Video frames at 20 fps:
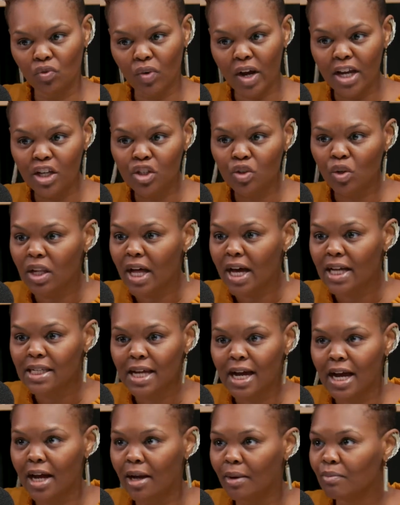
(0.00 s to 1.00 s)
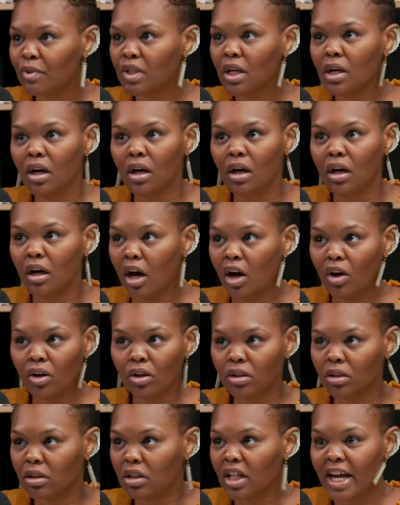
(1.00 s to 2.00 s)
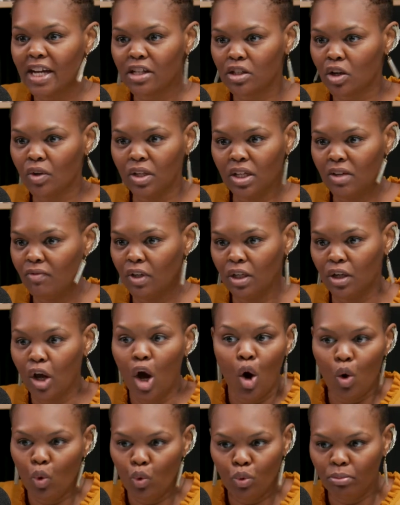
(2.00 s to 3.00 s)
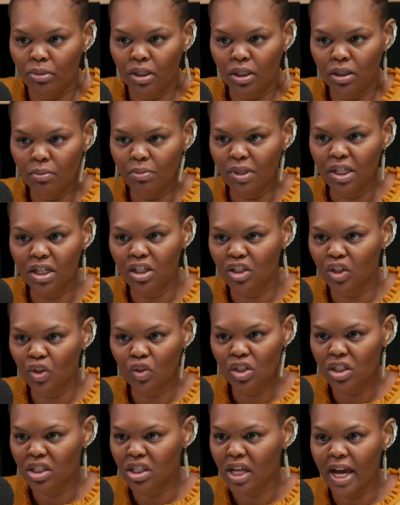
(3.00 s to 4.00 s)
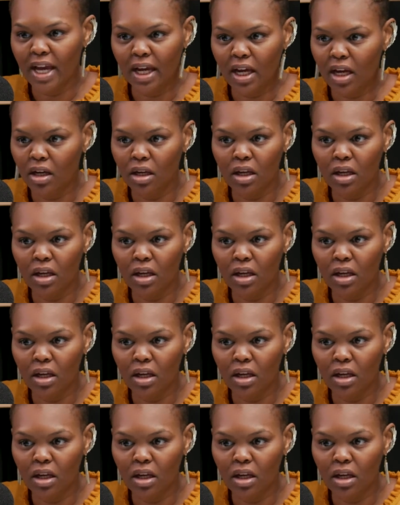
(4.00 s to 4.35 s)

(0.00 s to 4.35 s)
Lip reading: right? So a lot of times our clients aren't even home because they're just like,